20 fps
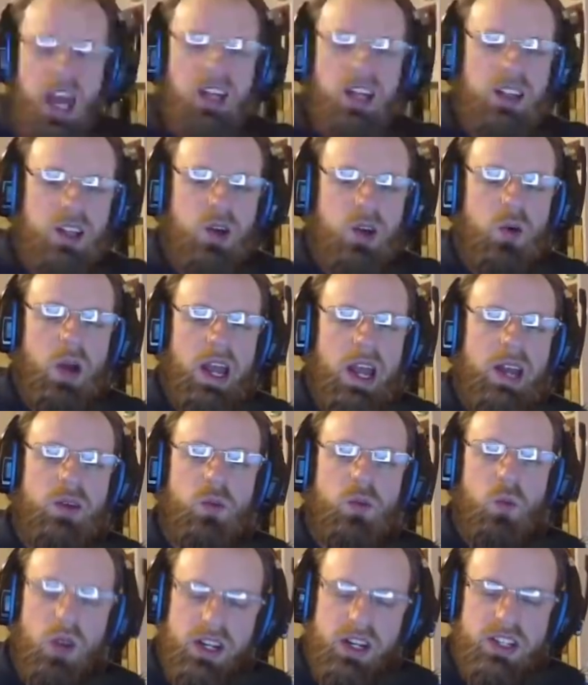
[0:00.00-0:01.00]
Hello
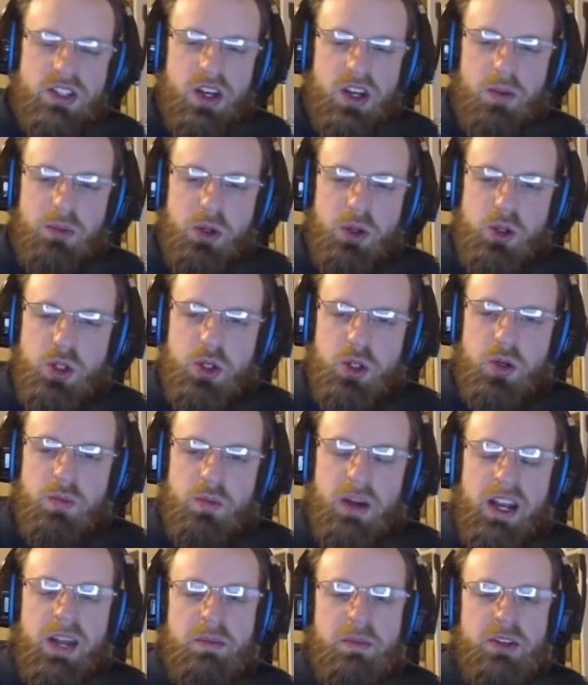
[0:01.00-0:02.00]
and what is up YouTube?
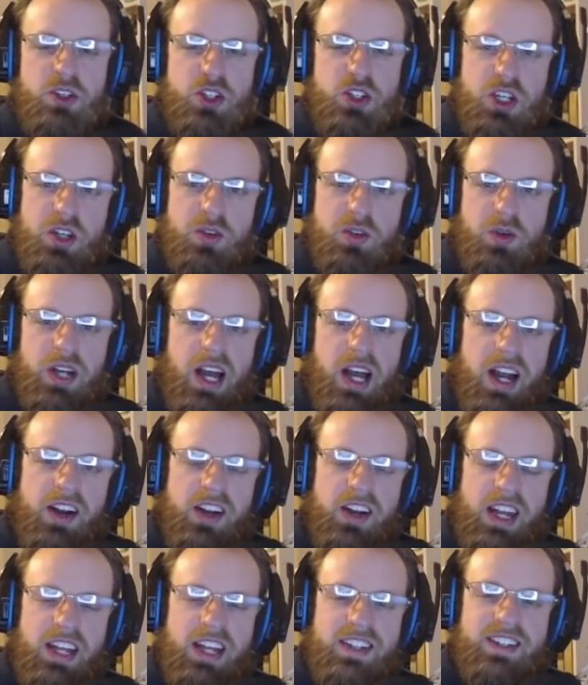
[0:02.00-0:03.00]
My name is
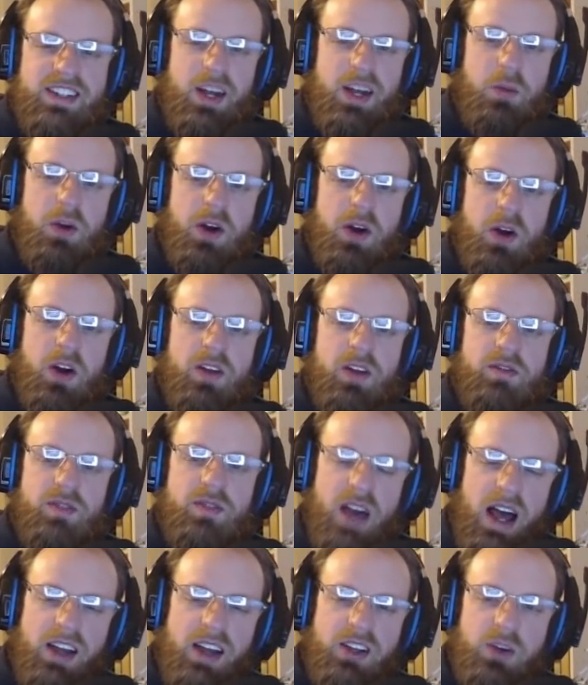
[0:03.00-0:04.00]
G3Iron and today we are
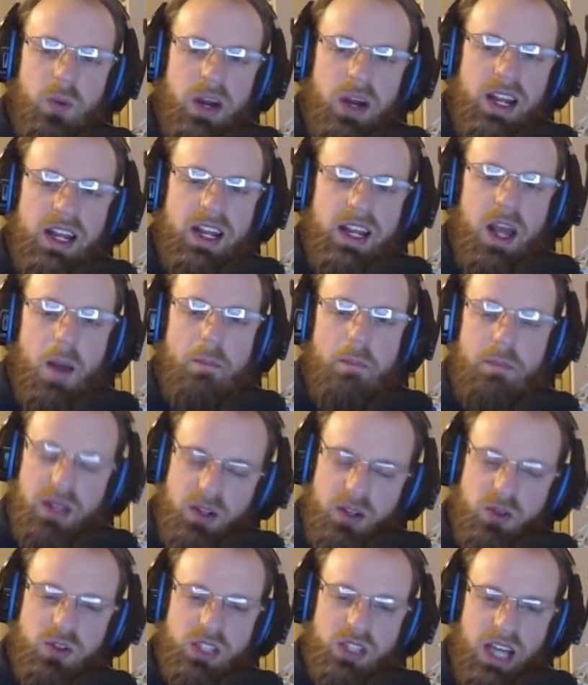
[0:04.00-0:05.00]
evaluating
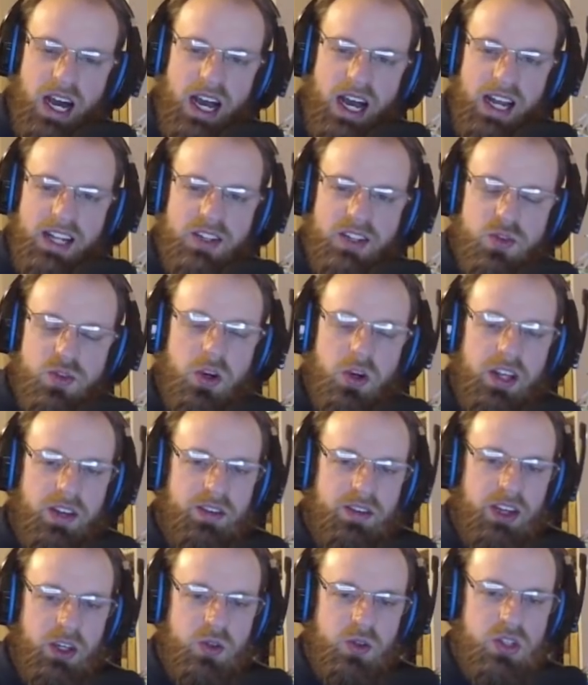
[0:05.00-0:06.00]
build guides. We're
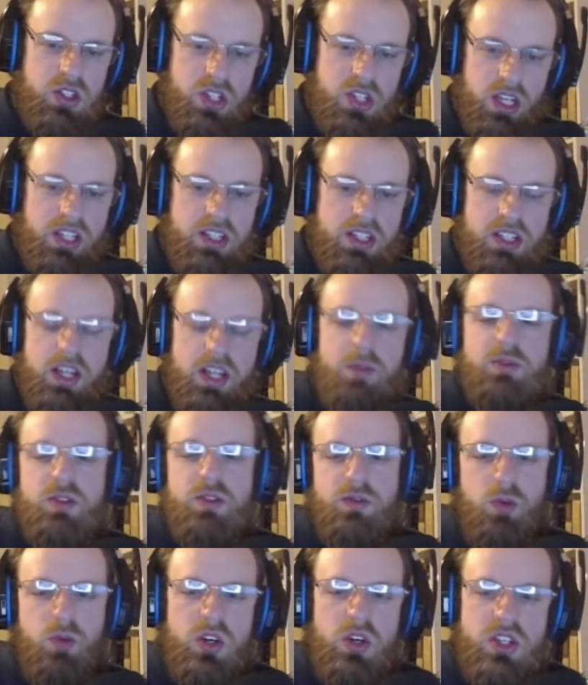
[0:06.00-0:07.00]
giving you 6 tips
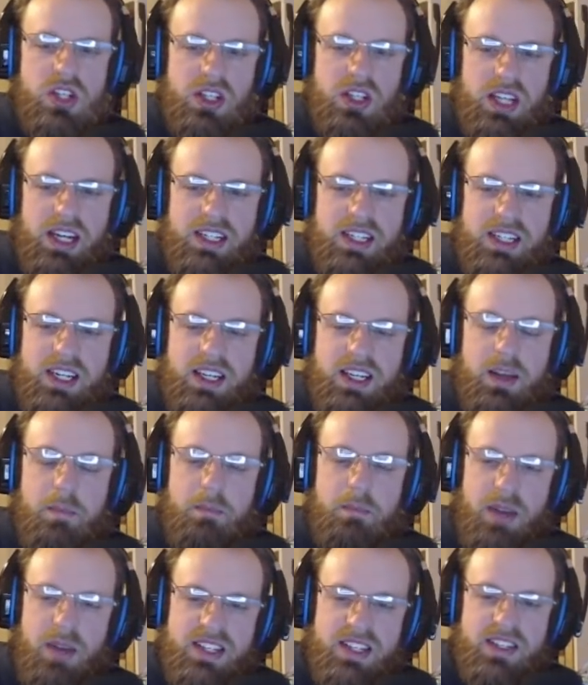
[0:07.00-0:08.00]
for selecting the
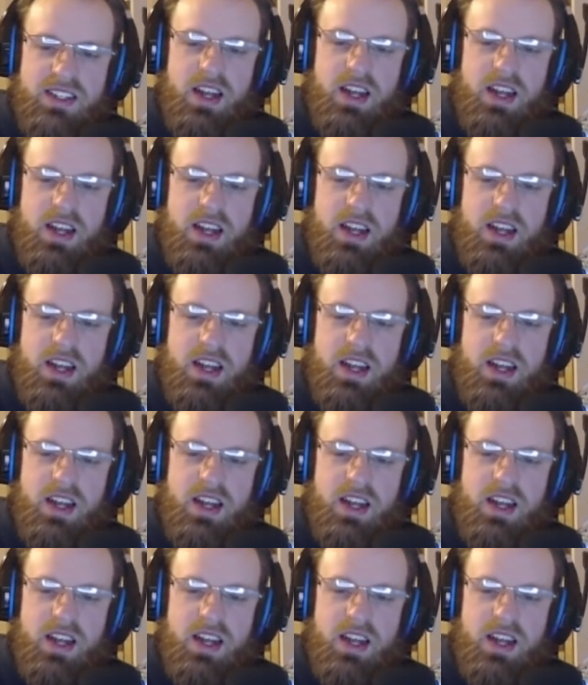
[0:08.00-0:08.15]
best